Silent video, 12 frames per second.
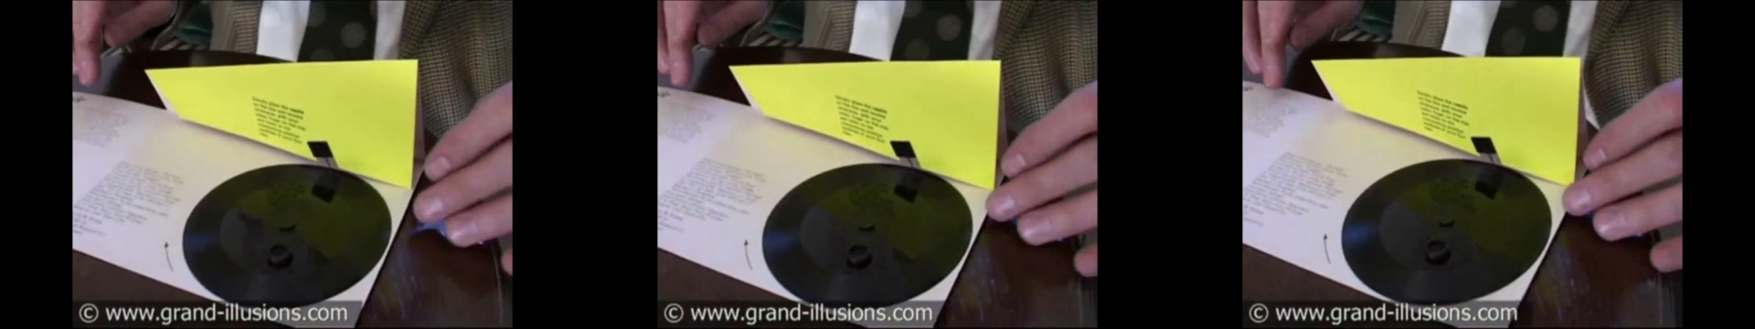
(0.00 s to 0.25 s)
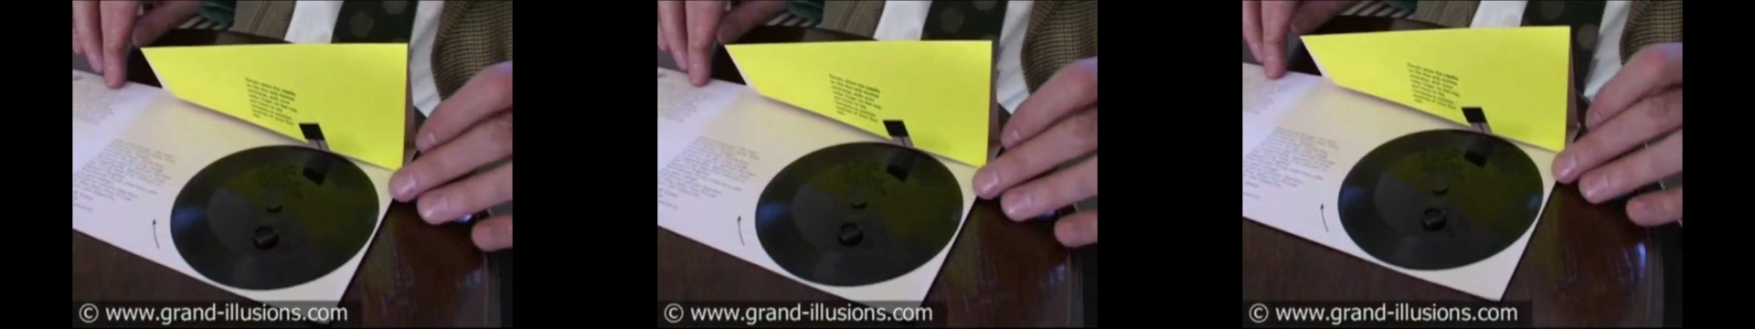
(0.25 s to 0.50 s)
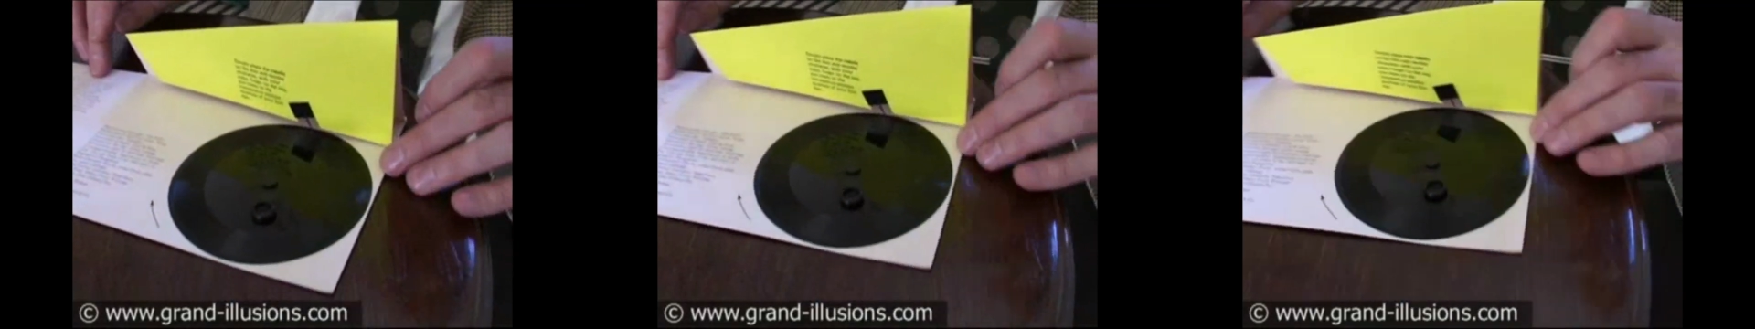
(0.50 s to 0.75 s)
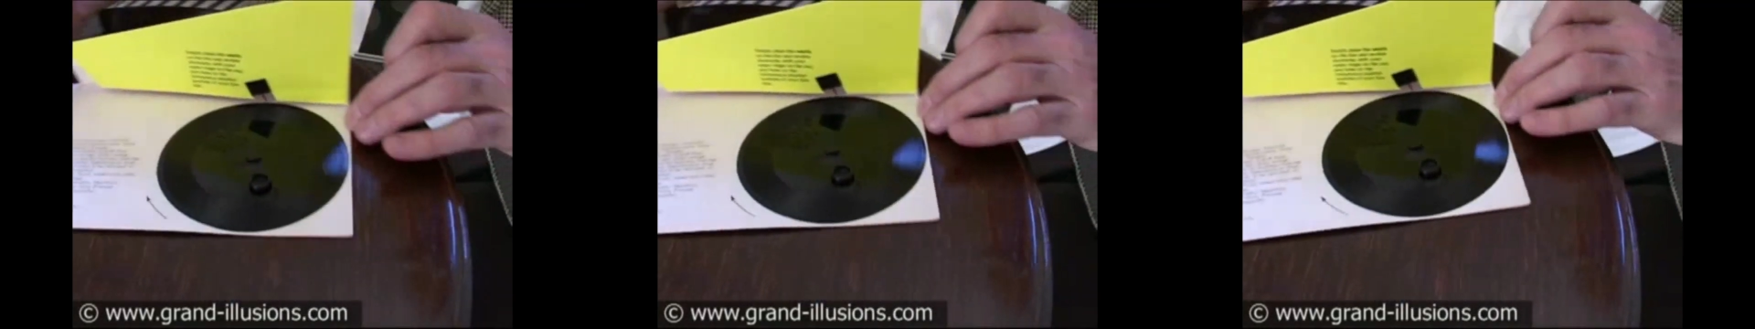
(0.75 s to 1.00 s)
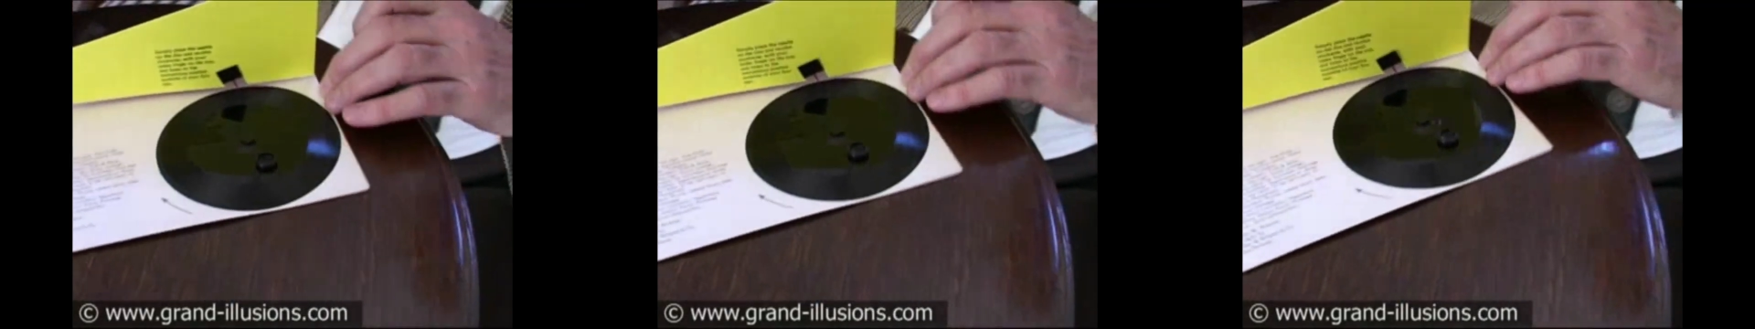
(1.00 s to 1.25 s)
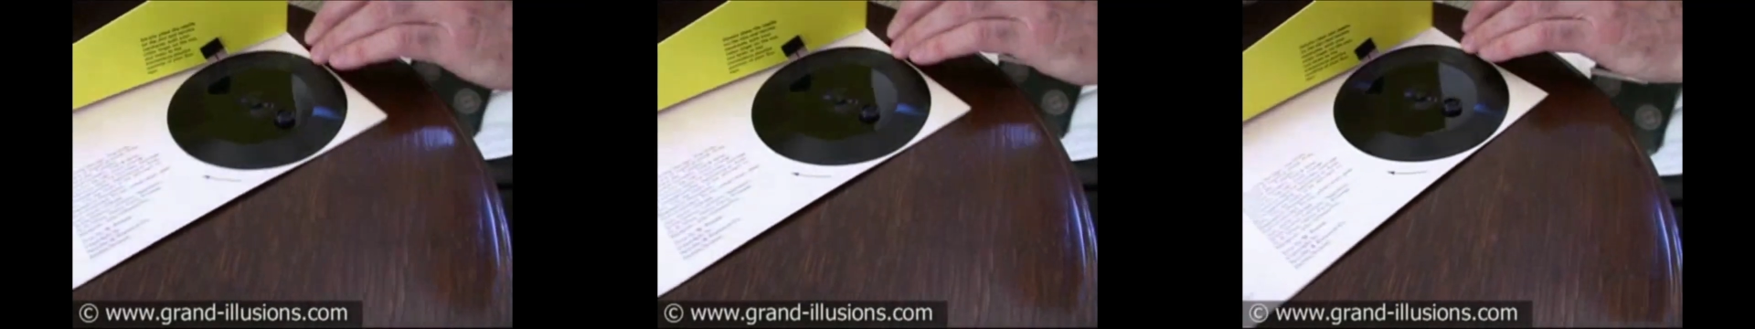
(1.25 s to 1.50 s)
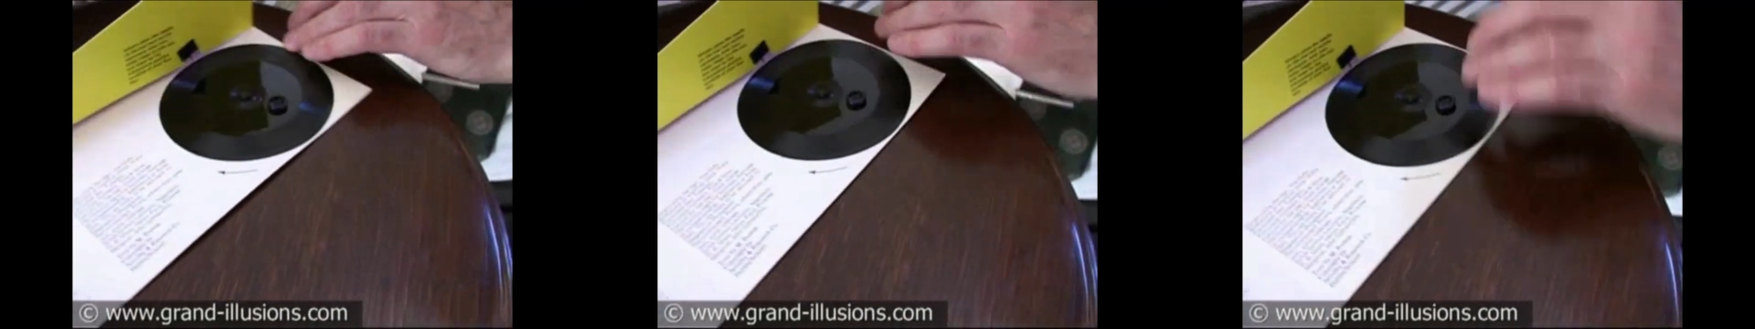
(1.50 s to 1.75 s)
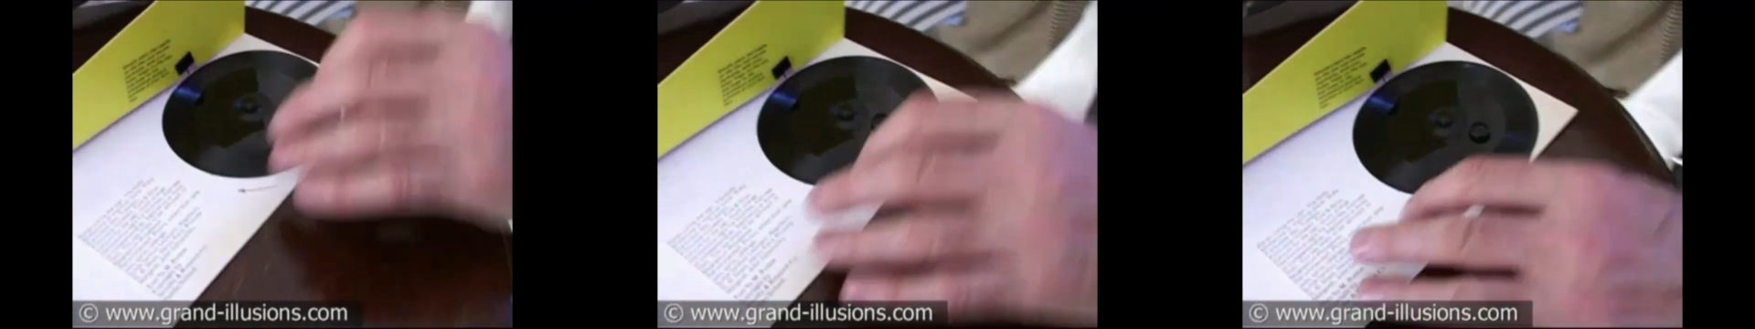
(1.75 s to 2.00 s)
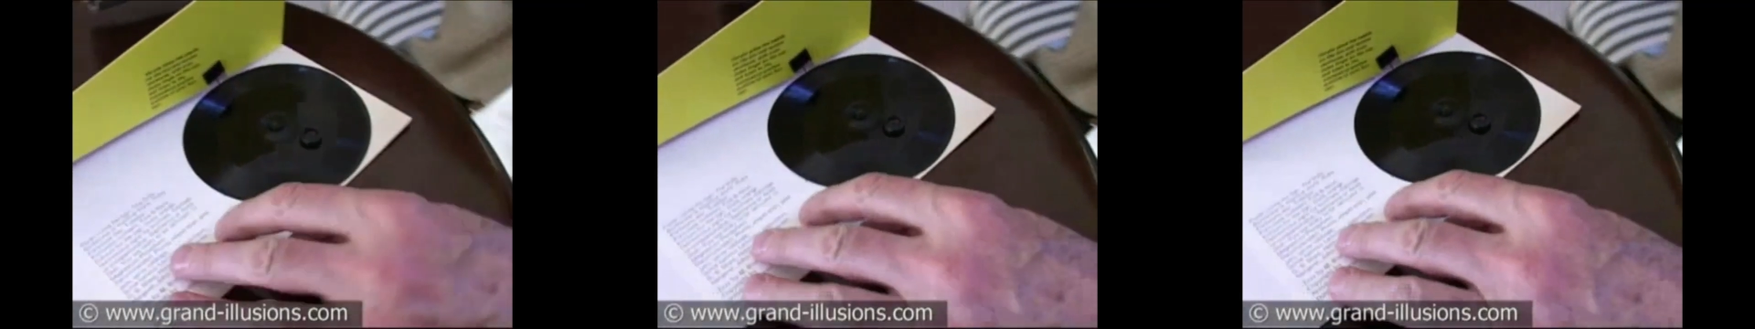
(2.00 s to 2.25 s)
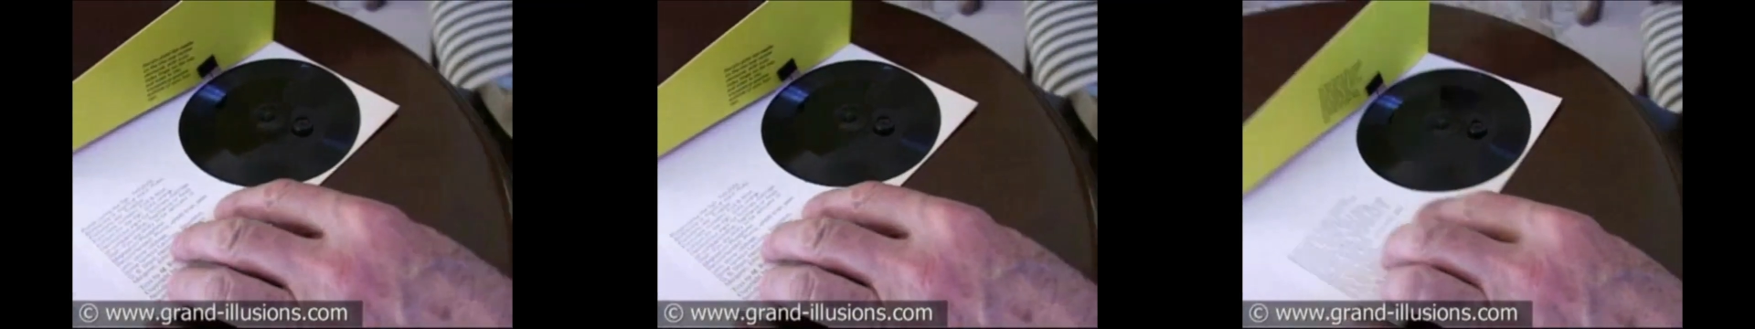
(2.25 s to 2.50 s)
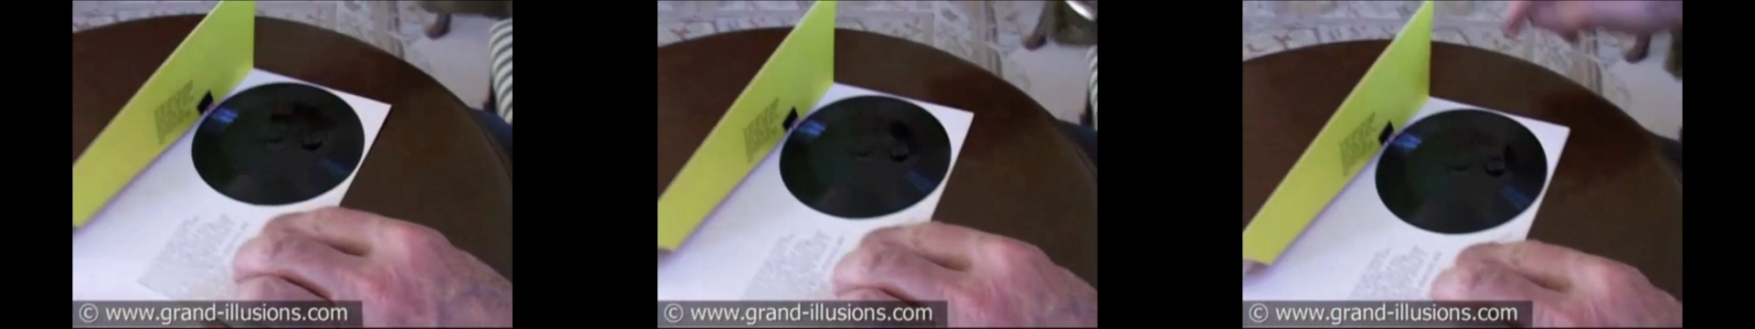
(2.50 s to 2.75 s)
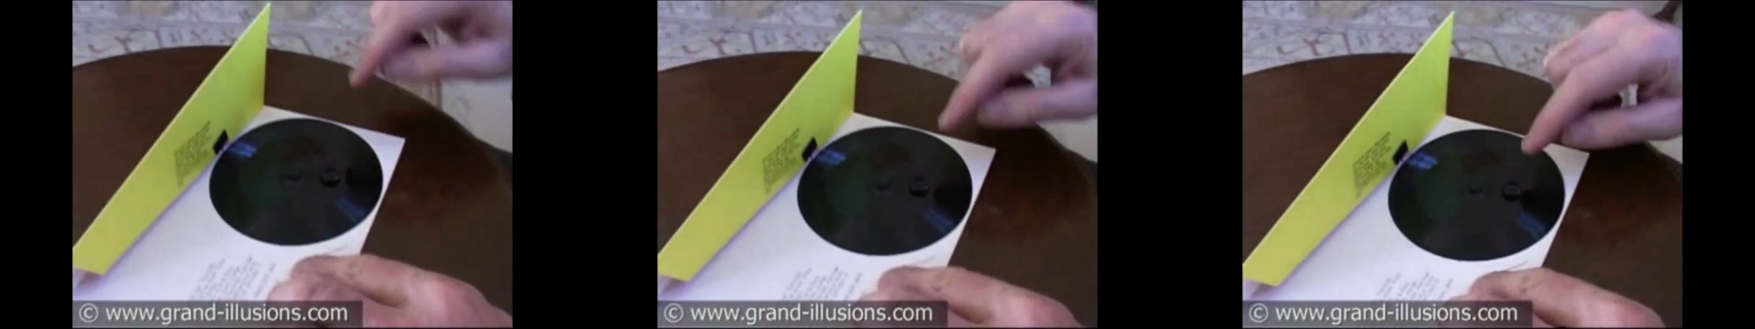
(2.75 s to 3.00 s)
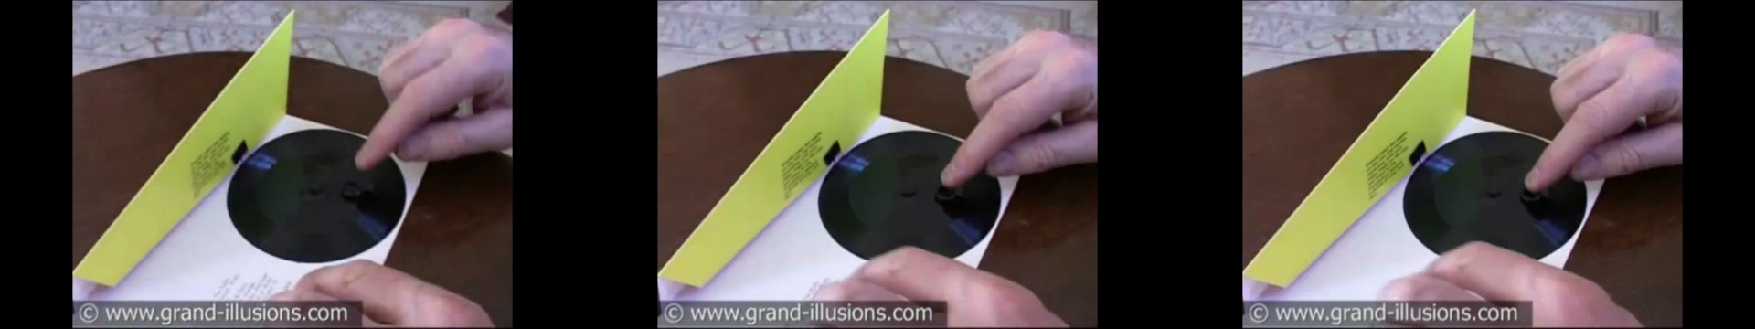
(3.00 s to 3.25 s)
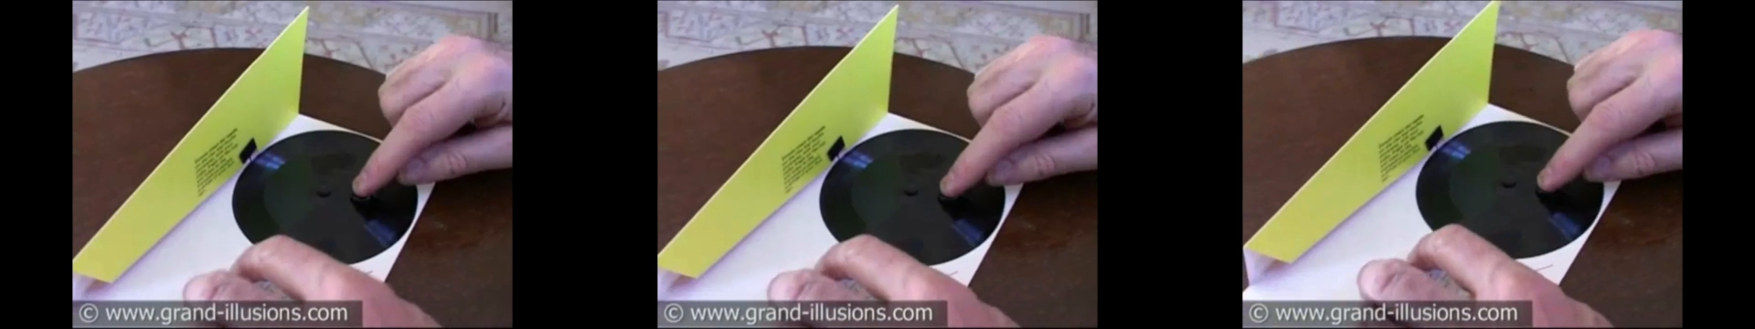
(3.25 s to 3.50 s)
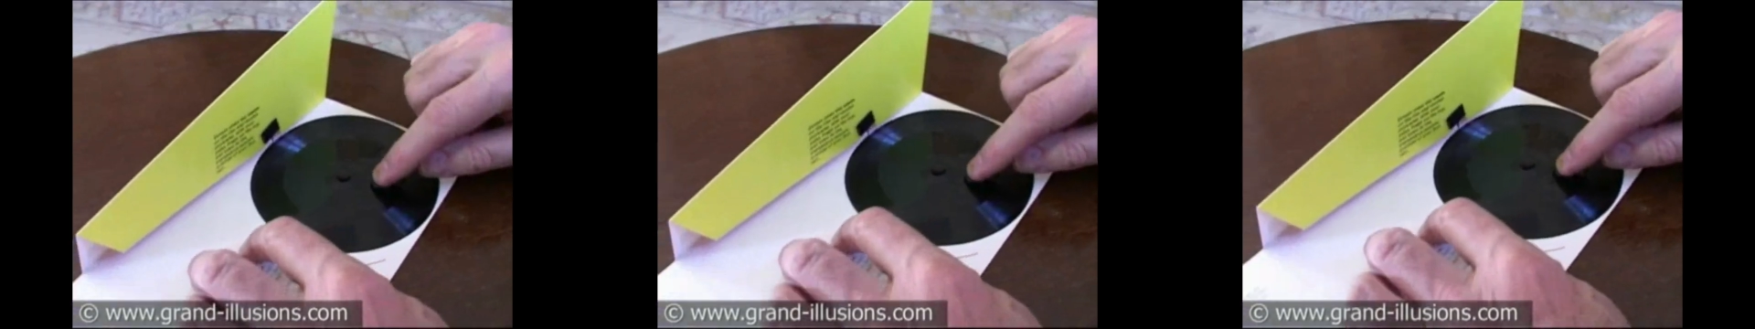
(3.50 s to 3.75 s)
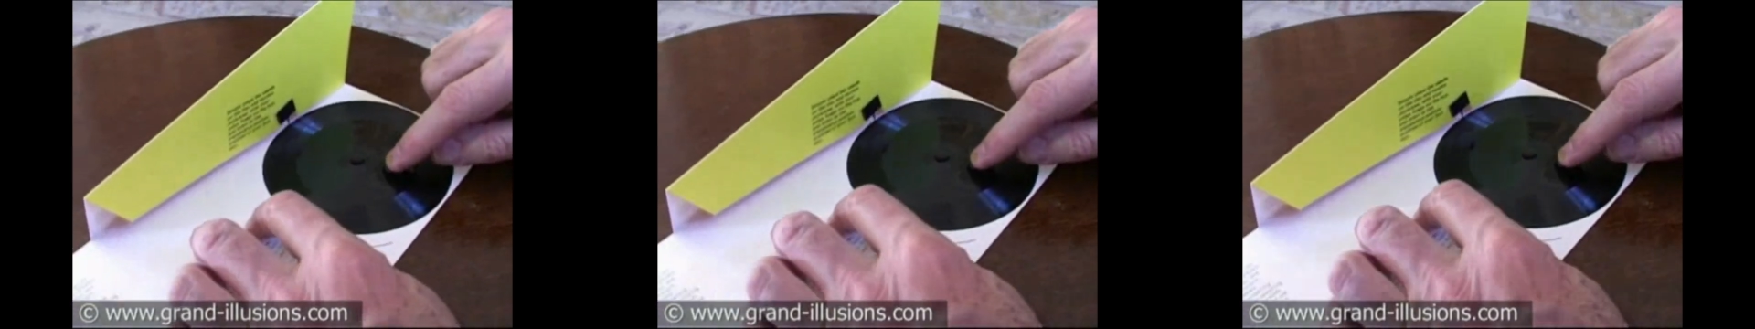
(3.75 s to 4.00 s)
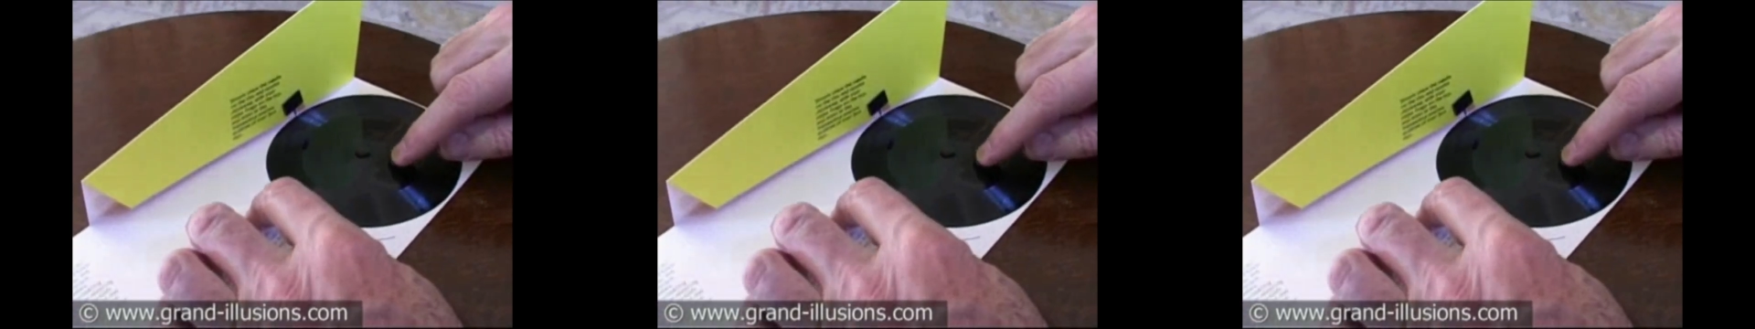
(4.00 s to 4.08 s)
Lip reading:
Nobody's mouth can be seen.